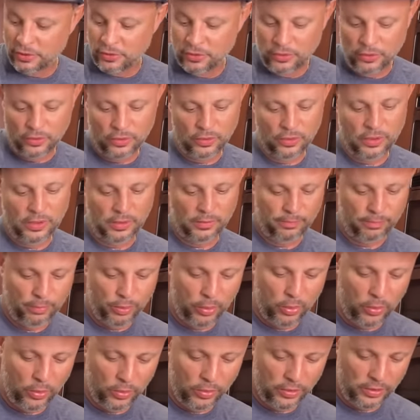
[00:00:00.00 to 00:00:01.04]
to
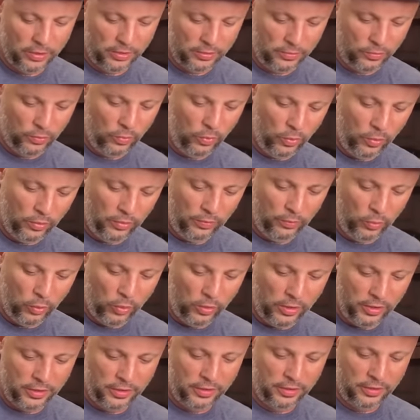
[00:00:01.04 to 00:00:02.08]
pour warm
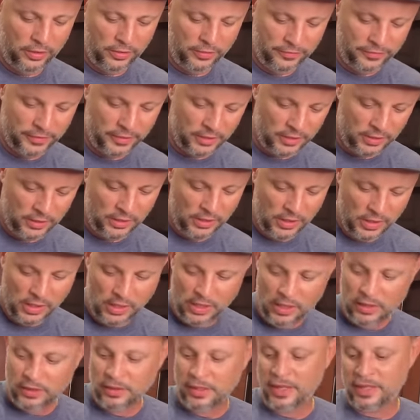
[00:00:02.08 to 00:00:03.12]
water over,
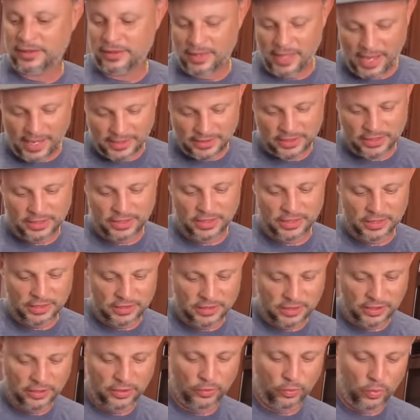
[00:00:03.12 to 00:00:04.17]
let that sit
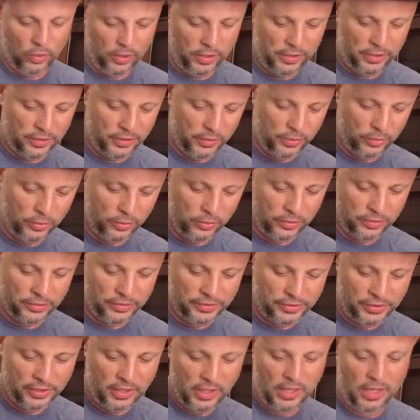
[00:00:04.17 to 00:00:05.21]
until the water
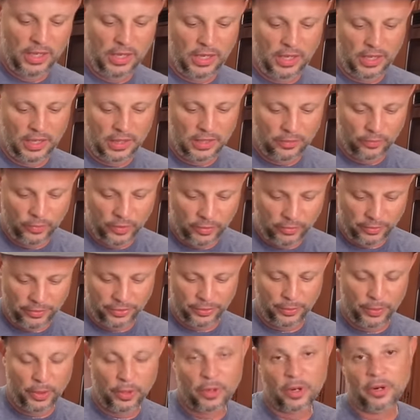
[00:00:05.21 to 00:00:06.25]
cools, and then we will
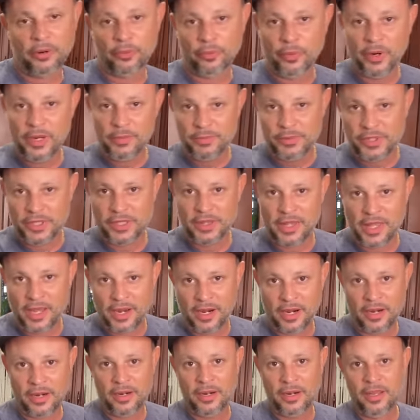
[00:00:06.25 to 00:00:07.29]
throw our ribs in
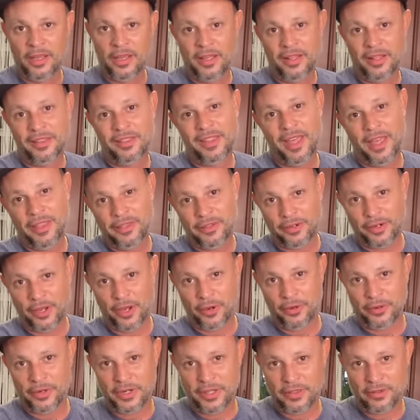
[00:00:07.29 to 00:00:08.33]
there, then they're
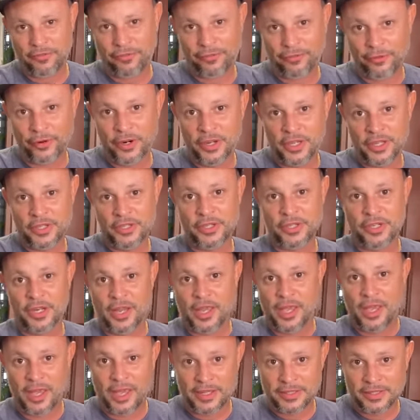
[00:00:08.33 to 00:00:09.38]
going in the fridge
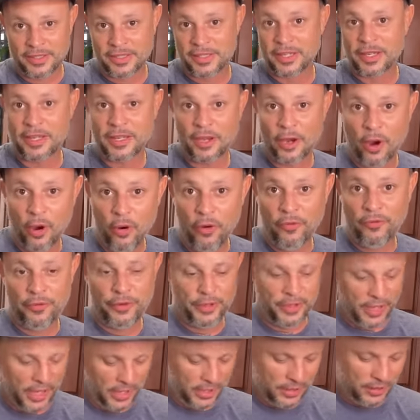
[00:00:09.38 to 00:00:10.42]
and sitting
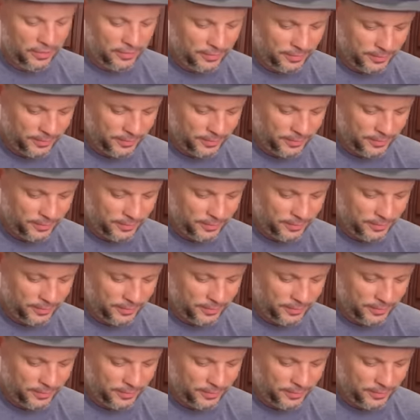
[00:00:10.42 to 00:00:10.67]
overnight.